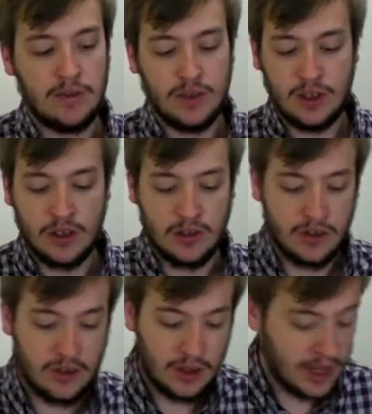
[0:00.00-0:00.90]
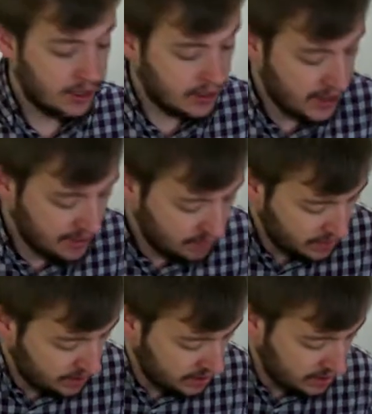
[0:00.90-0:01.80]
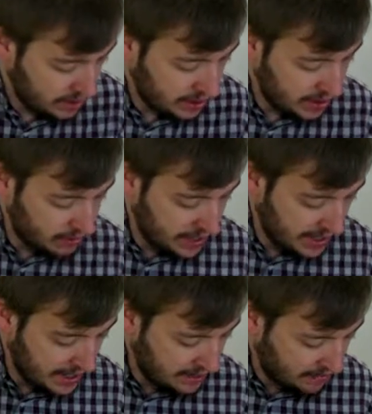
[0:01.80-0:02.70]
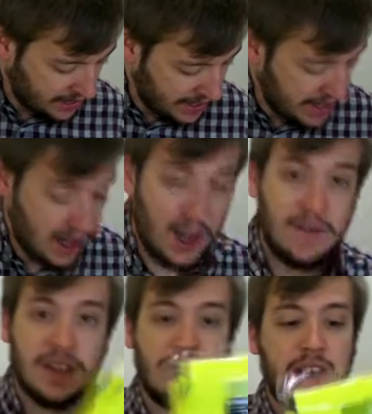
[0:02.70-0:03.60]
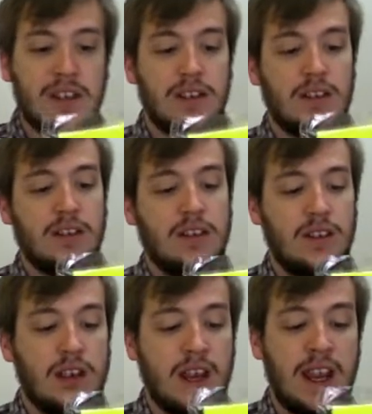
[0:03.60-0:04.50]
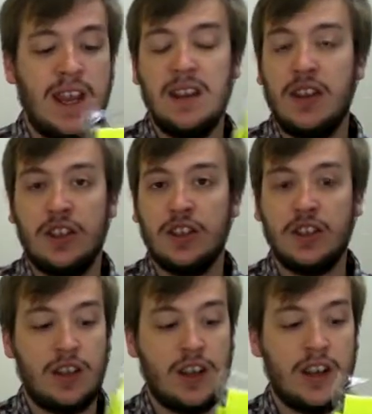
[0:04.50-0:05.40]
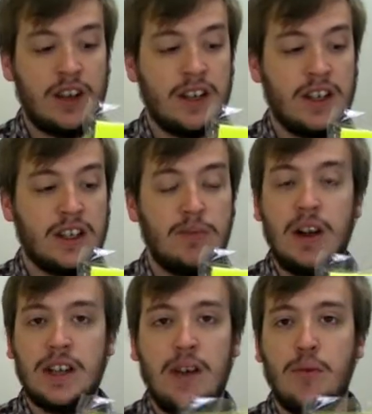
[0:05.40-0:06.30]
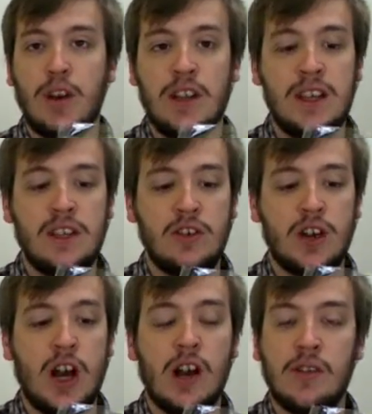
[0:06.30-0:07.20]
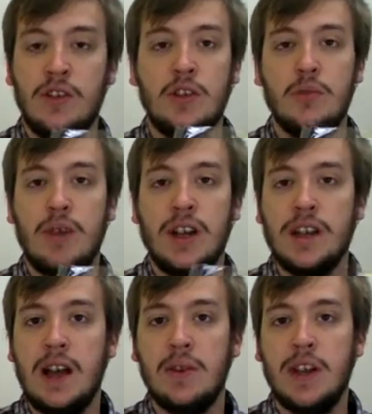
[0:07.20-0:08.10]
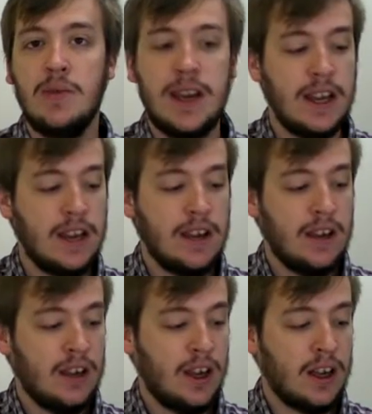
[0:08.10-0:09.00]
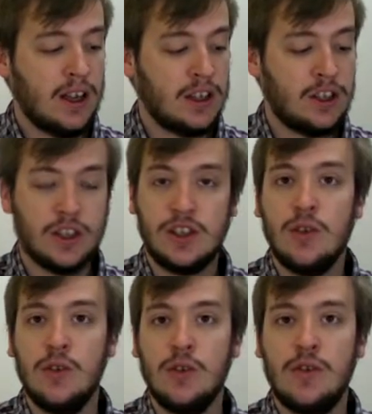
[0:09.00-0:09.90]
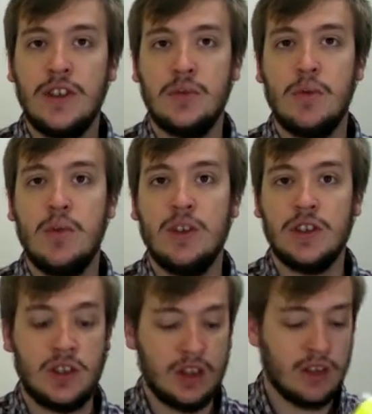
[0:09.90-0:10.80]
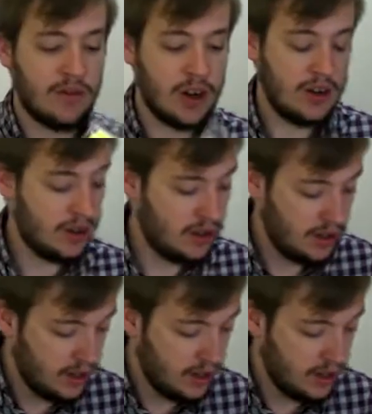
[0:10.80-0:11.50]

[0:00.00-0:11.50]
So that's them. We have a high-vis vest. Again, just it's smart to have one of these in your car if you do break down anyway, just so you're visible on the side of the road.